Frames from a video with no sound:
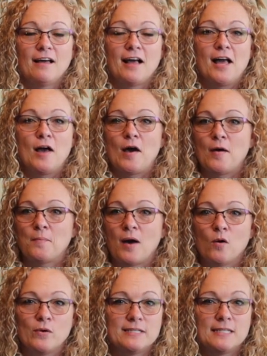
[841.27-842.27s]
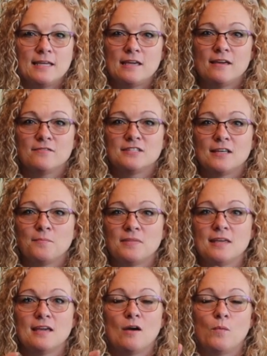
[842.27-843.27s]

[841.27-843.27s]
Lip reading: I'm always thinking of something.